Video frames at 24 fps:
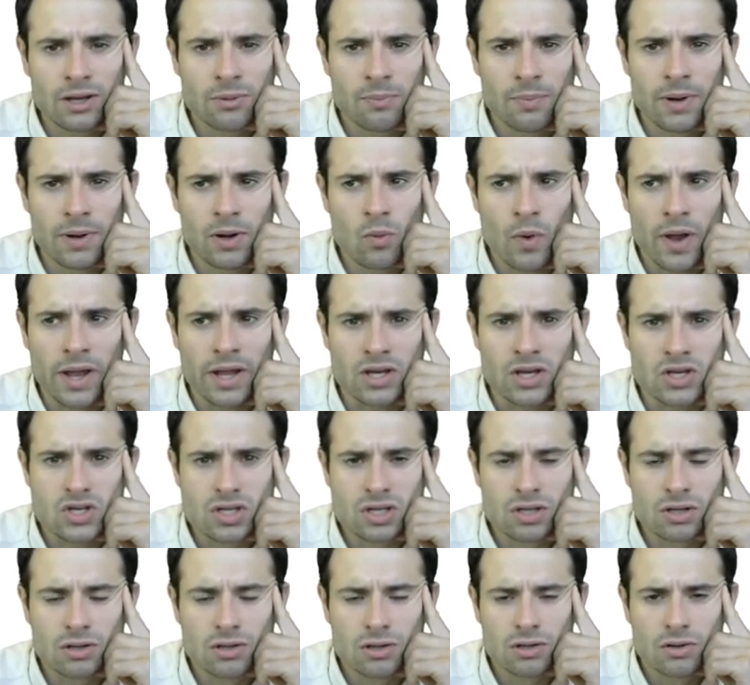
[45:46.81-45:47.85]
a better
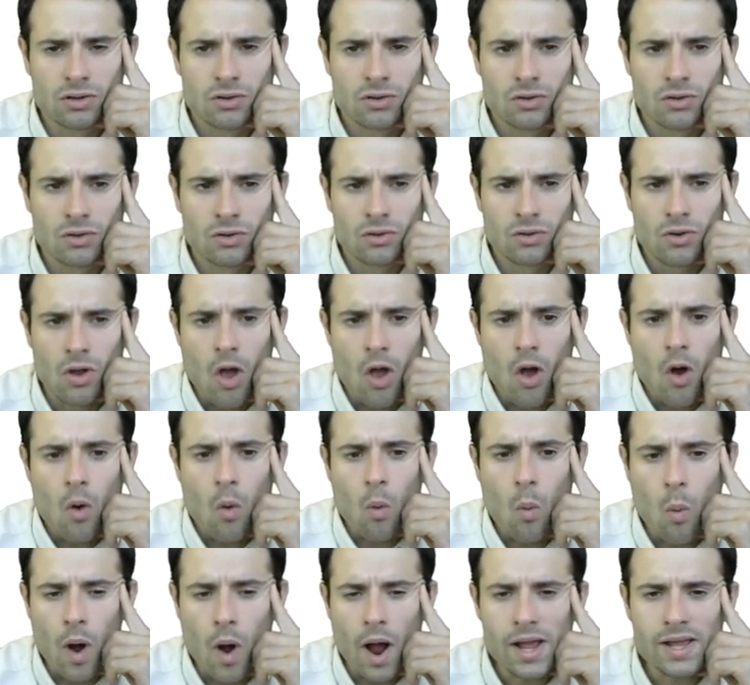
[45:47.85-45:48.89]
wage,
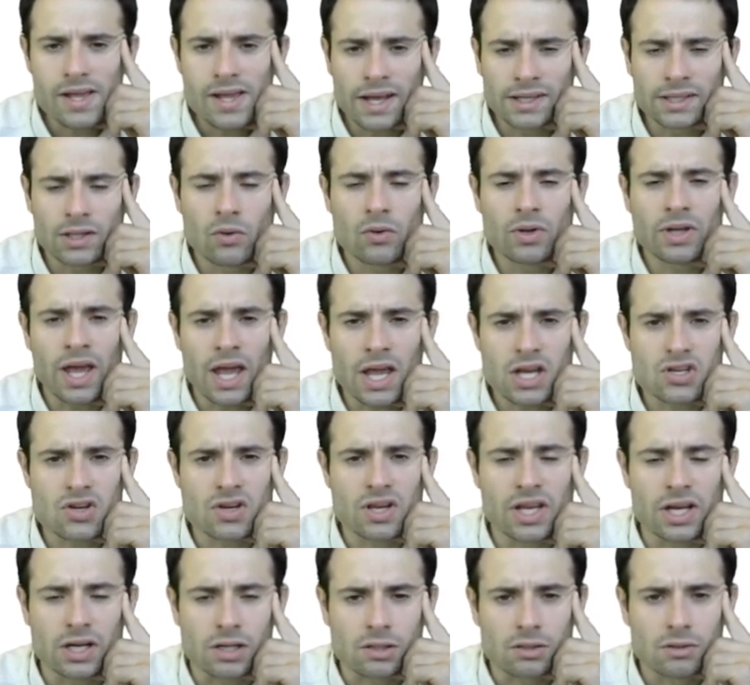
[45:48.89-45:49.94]
why get education
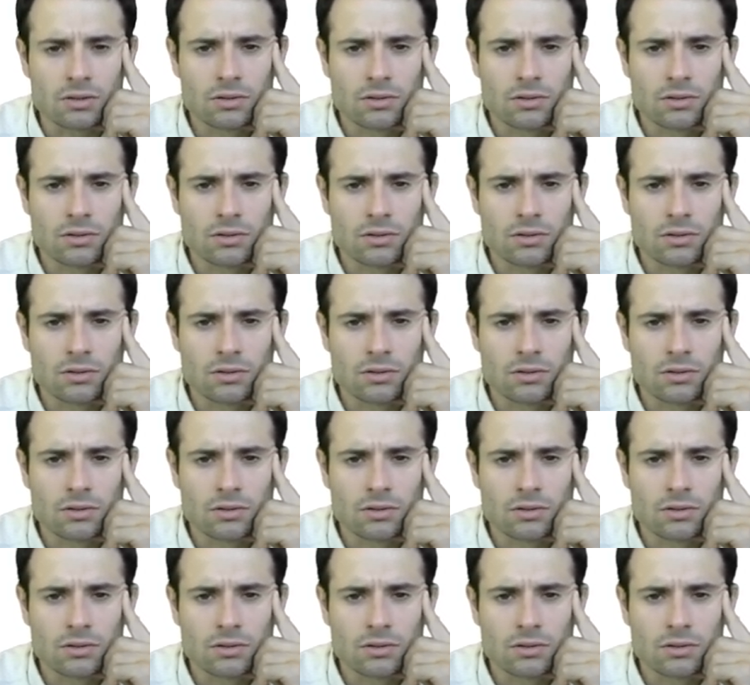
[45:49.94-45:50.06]
here?